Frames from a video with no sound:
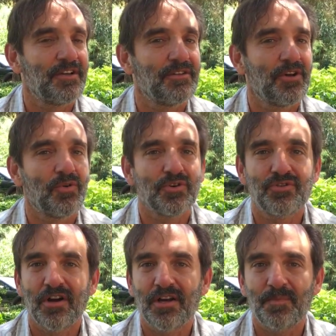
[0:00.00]
lower
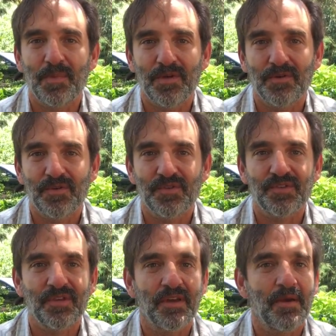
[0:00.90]
drug
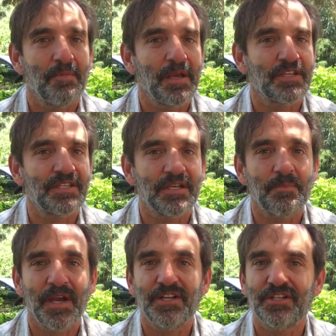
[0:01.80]
abuse, make sick
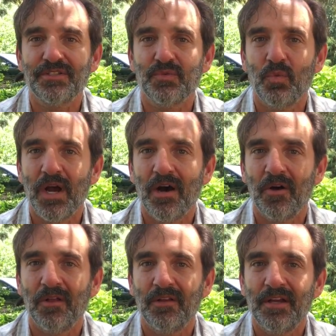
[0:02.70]
patients
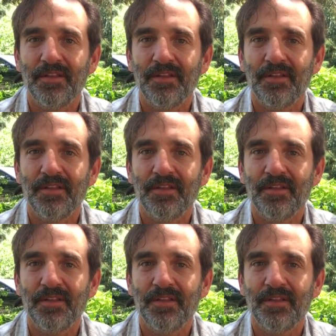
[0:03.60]
well